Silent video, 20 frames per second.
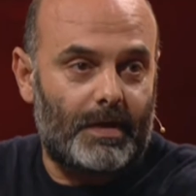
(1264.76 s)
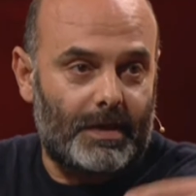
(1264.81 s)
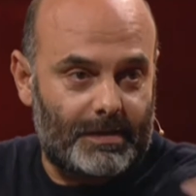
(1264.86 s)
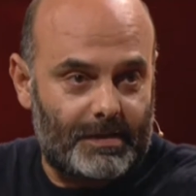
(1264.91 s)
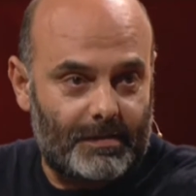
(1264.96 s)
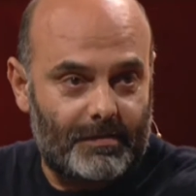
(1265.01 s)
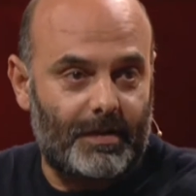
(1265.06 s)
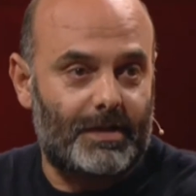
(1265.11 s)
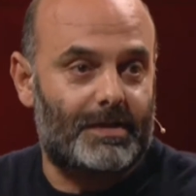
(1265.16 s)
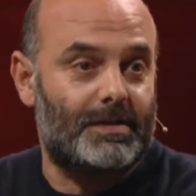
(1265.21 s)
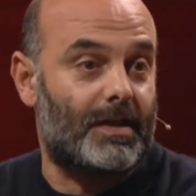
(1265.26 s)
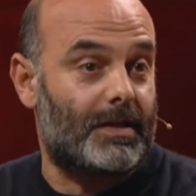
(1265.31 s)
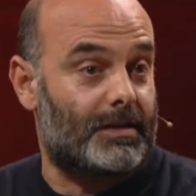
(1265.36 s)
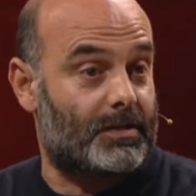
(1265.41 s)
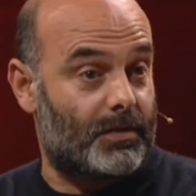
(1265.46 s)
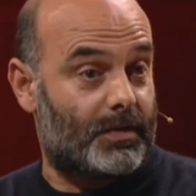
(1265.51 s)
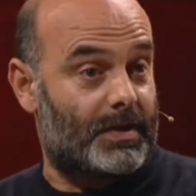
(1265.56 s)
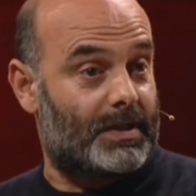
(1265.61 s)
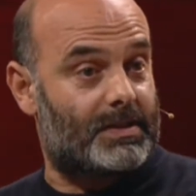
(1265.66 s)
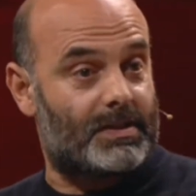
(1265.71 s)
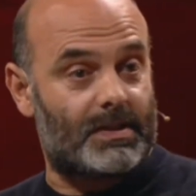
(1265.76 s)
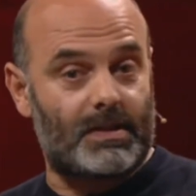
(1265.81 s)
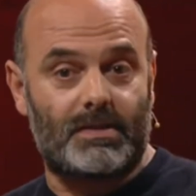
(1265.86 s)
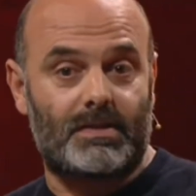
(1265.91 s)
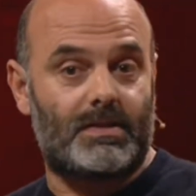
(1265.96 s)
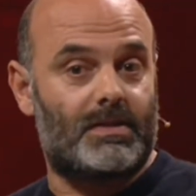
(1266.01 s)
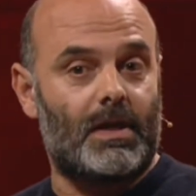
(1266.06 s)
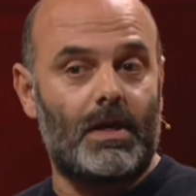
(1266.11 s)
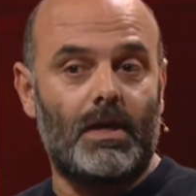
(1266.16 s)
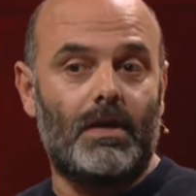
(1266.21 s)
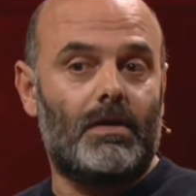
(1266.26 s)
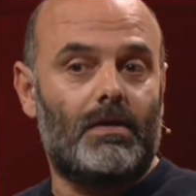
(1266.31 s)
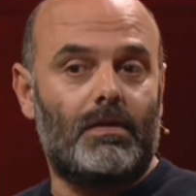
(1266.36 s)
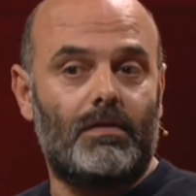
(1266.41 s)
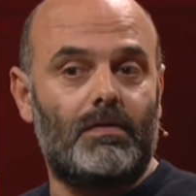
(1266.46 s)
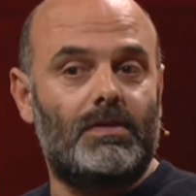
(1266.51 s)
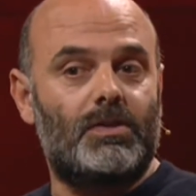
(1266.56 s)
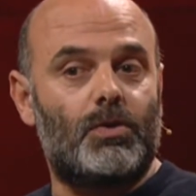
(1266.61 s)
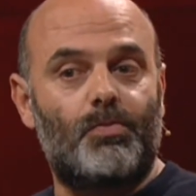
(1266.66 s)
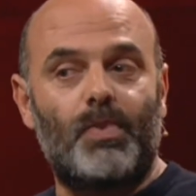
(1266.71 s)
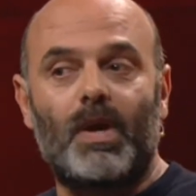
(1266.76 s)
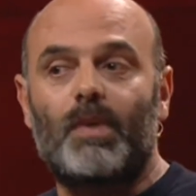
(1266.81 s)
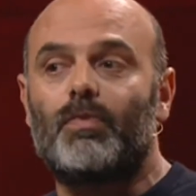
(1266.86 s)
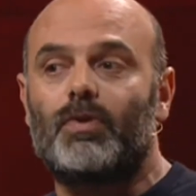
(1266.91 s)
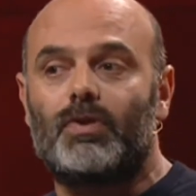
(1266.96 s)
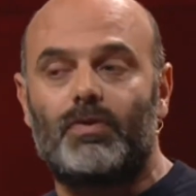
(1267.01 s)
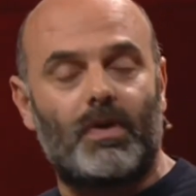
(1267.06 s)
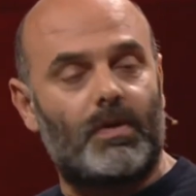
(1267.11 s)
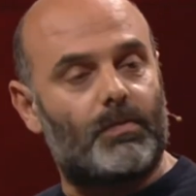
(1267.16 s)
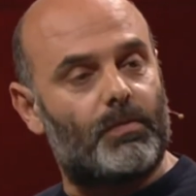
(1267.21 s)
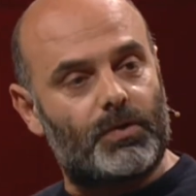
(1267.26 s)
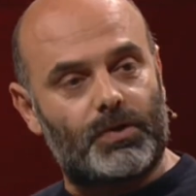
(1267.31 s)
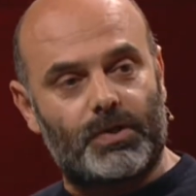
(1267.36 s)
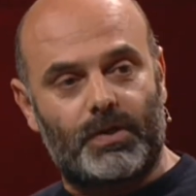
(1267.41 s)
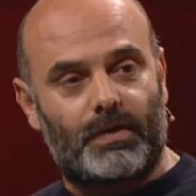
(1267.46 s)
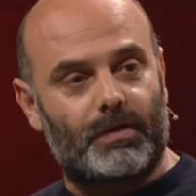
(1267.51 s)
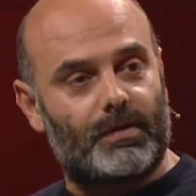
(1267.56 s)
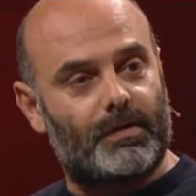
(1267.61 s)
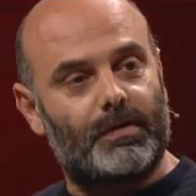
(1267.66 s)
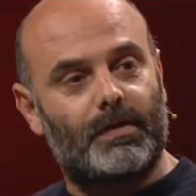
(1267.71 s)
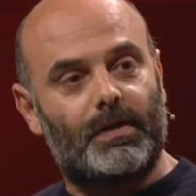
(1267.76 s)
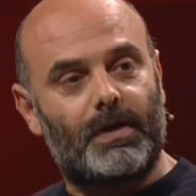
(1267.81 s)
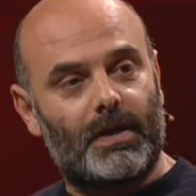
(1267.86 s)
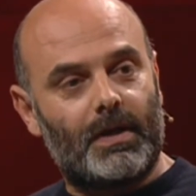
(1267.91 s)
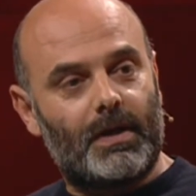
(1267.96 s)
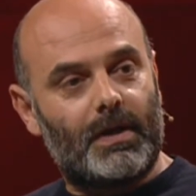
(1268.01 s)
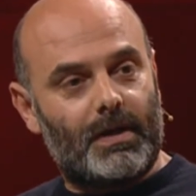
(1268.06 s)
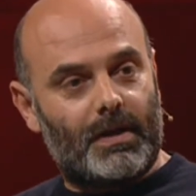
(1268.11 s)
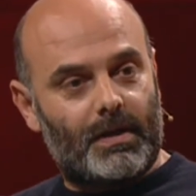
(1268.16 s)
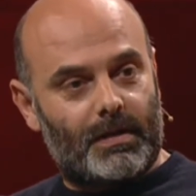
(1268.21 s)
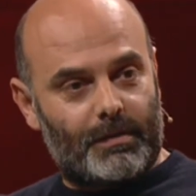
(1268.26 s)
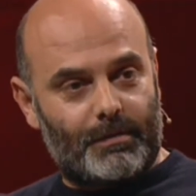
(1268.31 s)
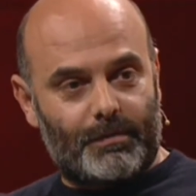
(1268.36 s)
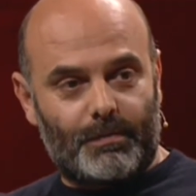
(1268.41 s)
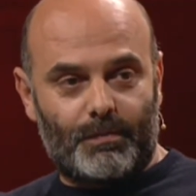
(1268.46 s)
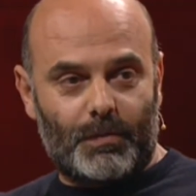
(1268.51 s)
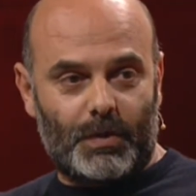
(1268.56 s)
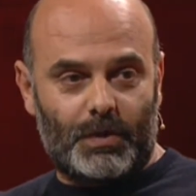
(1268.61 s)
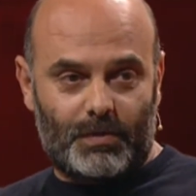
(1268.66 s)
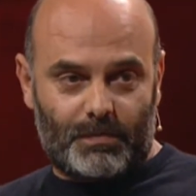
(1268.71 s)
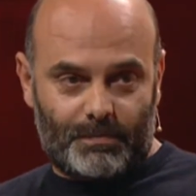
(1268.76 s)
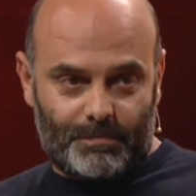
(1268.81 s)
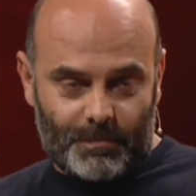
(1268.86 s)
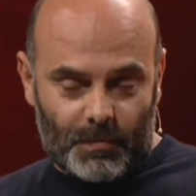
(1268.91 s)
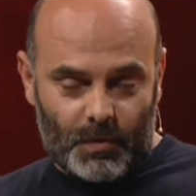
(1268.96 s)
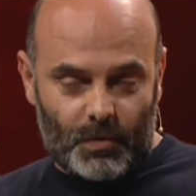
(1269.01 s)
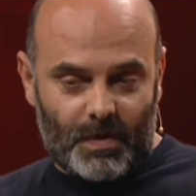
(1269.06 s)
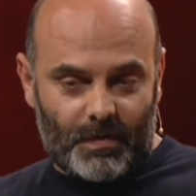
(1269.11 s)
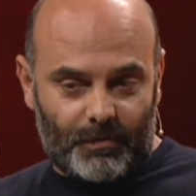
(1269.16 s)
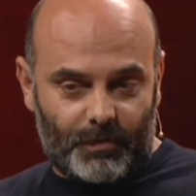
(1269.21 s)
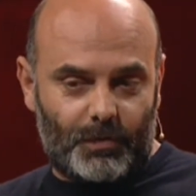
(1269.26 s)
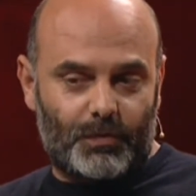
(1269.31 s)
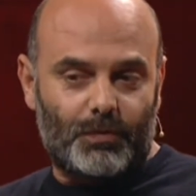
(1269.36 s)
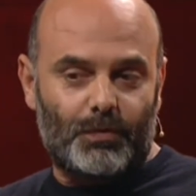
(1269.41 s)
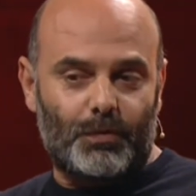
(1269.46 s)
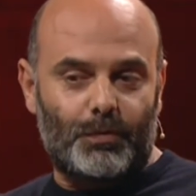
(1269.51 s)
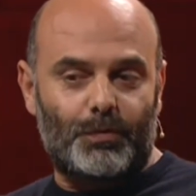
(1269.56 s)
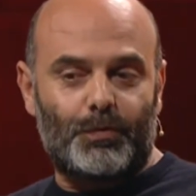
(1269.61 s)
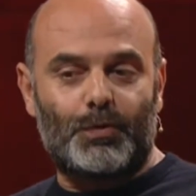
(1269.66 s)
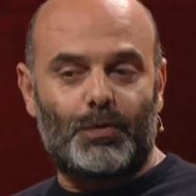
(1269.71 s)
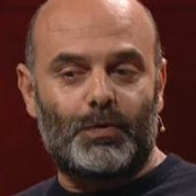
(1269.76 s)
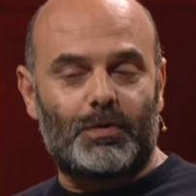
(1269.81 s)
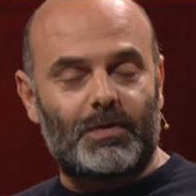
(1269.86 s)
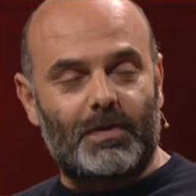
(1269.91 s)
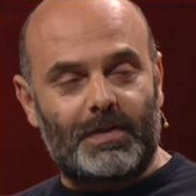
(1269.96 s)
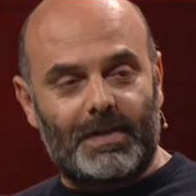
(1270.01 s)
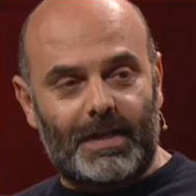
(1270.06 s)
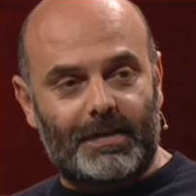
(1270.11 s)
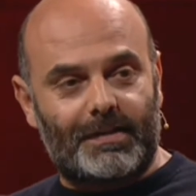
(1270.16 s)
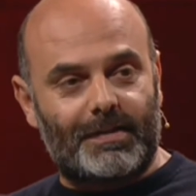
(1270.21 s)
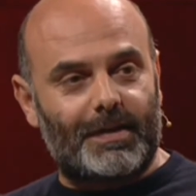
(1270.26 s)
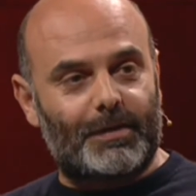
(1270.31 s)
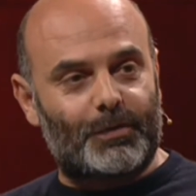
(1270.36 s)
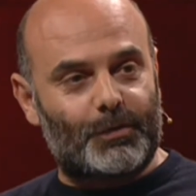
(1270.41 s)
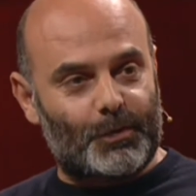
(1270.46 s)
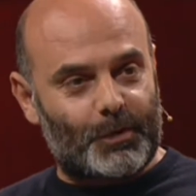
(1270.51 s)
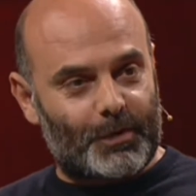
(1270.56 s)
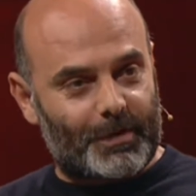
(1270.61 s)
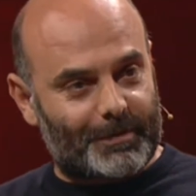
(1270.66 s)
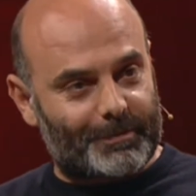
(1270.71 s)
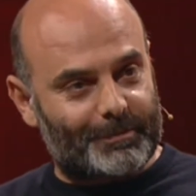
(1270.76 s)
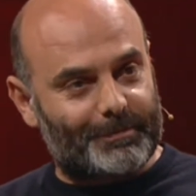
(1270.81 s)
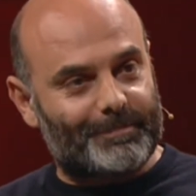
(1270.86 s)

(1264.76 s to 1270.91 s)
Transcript: et cetera, et cetera. So it's, you know, it's a perpetual motion. Mm-hmm. But you have to use the data to...